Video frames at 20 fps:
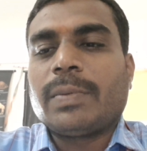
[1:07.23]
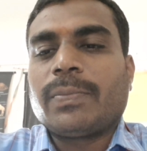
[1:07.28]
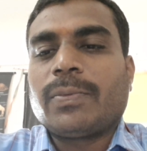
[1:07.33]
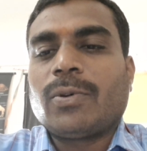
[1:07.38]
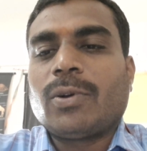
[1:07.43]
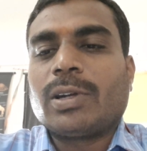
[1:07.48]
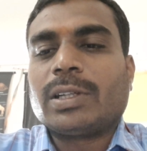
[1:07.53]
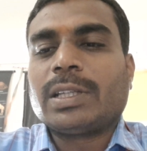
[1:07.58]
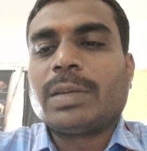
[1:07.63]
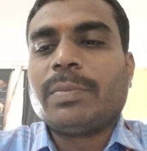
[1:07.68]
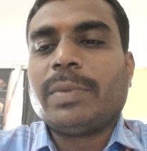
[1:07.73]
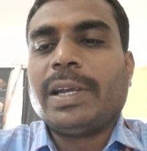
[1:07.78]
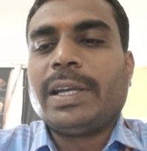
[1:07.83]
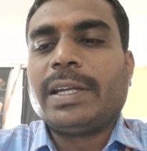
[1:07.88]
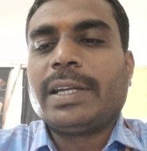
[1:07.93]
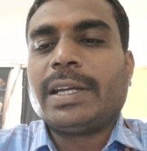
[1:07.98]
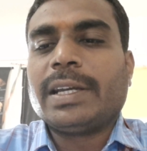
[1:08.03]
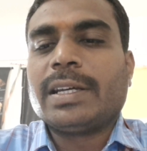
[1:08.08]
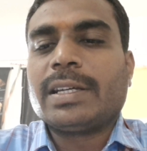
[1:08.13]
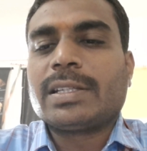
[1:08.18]
For the
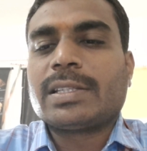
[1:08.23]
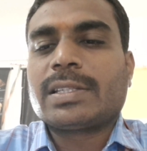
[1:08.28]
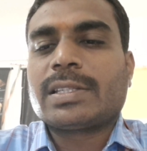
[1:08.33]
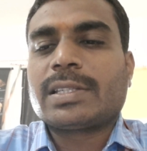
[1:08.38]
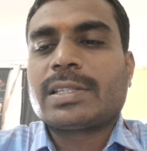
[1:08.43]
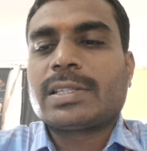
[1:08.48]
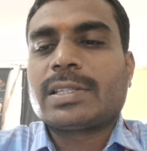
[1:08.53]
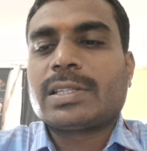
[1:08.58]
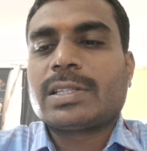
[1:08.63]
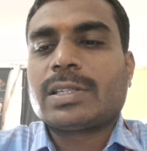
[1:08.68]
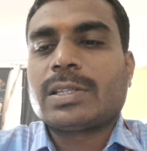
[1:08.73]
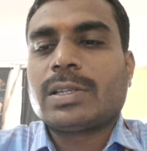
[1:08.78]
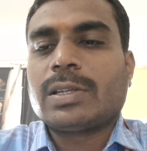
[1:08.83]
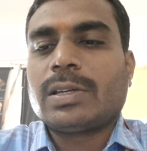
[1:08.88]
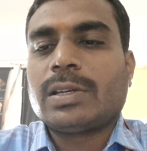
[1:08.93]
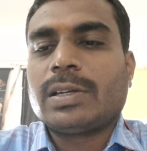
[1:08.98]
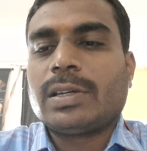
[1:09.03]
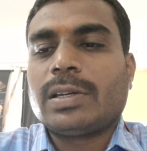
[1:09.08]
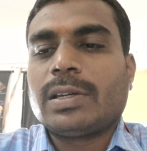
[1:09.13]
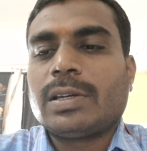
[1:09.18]
maintenance
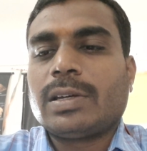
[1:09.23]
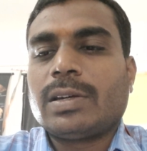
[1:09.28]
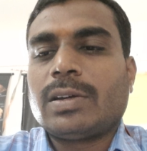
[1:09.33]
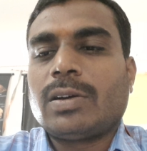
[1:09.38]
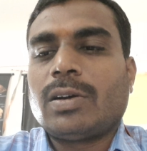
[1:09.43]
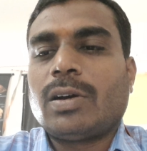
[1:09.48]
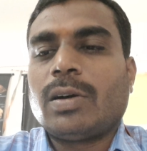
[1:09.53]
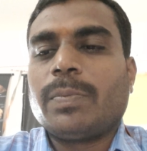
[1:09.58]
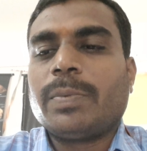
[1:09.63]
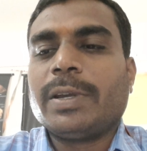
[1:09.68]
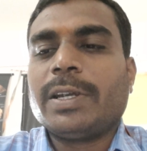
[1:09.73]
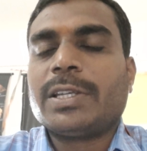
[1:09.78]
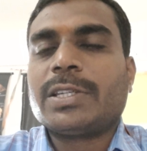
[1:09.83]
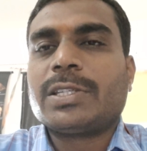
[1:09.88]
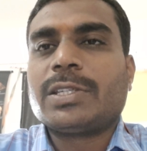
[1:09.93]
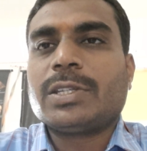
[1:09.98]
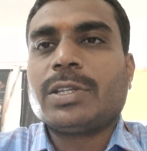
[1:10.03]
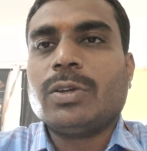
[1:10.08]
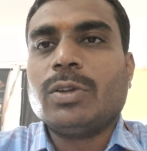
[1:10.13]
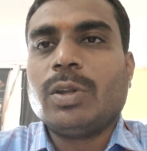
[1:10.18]
of
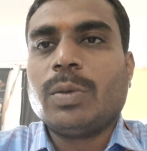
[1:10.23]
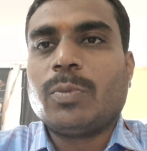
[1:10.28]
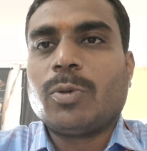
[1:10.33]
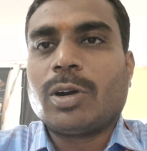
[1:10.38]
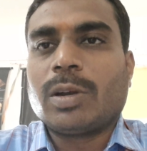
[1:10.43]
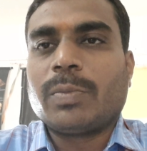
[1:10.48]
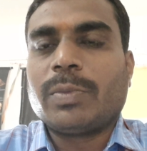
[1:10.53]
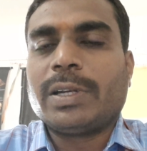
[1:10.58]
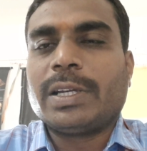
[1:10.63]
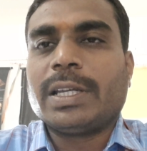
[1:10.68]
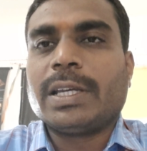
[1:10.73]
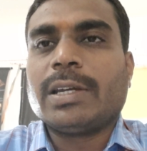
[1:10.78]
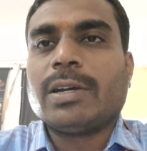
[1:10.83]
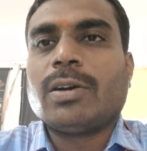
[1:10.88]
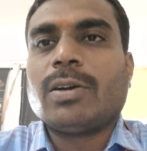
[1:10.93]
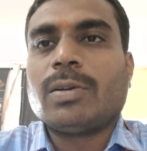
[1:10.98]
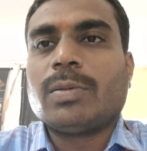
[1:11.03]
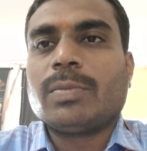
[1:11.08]
its uniformity,